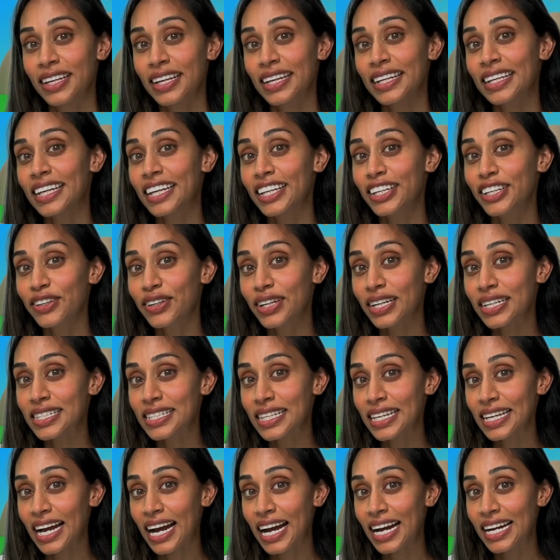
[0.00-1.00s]
Can you guys
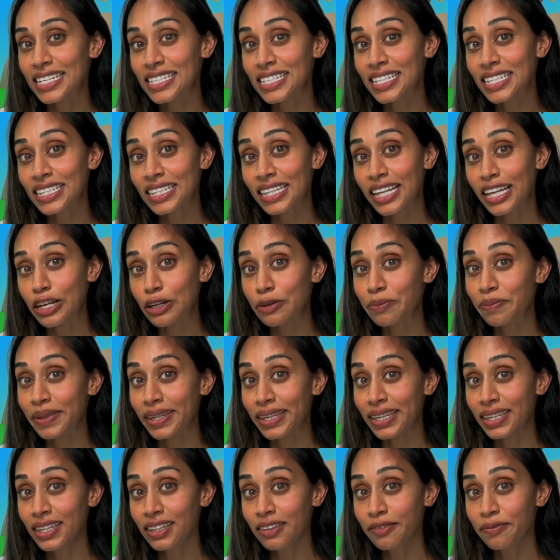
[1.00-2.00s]
say hi to the letter
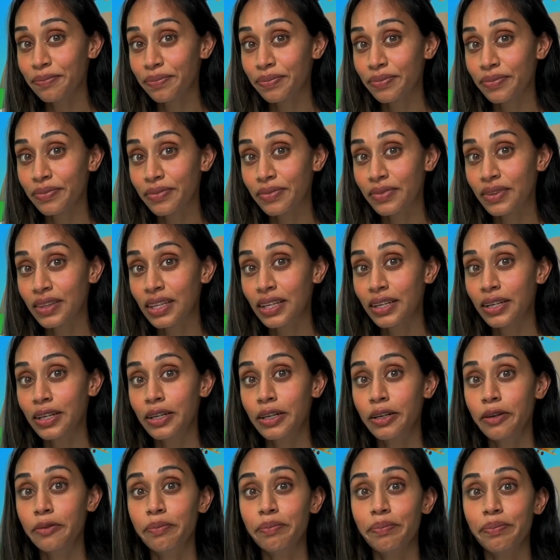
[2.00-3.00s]
B?
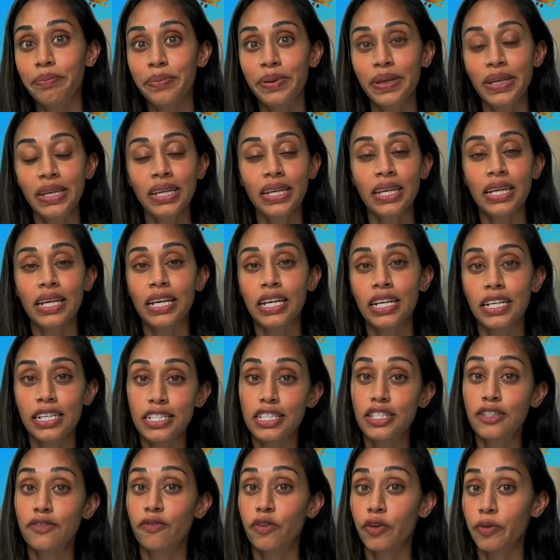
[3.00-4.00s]
B
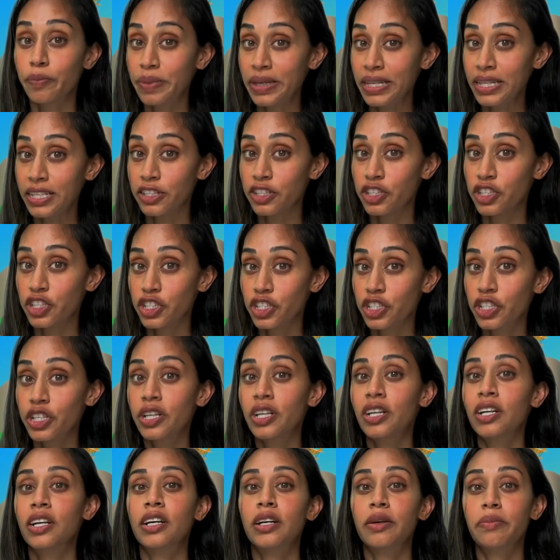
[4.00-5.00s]
is for beach.
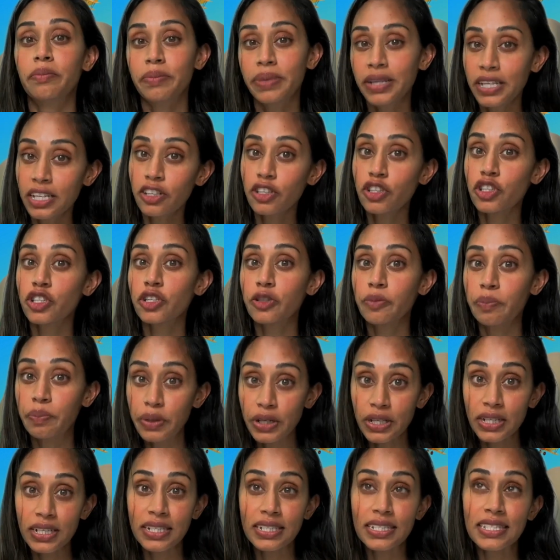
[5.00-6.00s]
Beach,
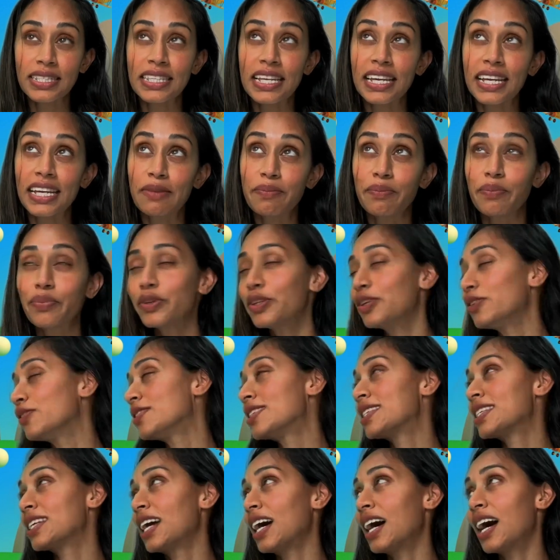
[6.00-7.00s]
books, and blue
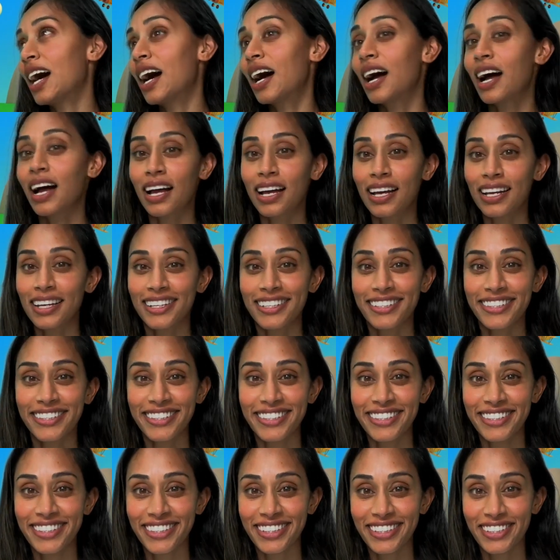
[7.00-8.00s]

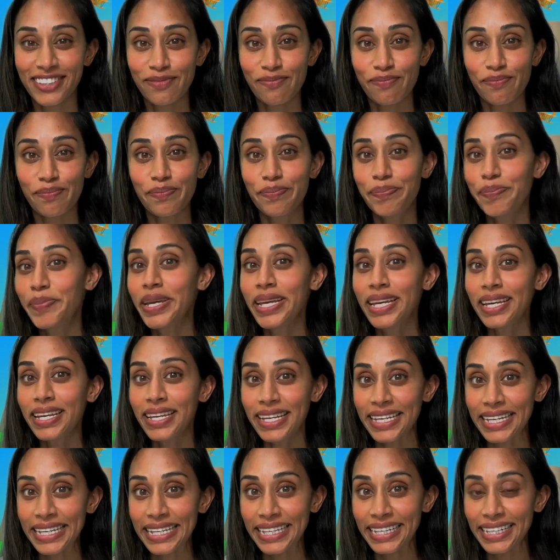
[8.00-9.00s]
skies.
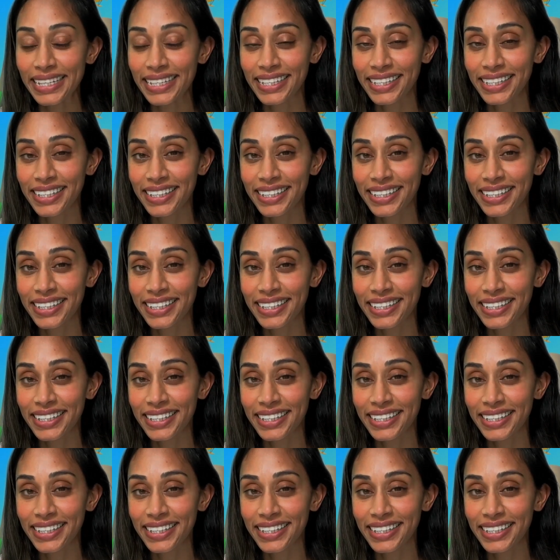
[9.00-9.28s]
B.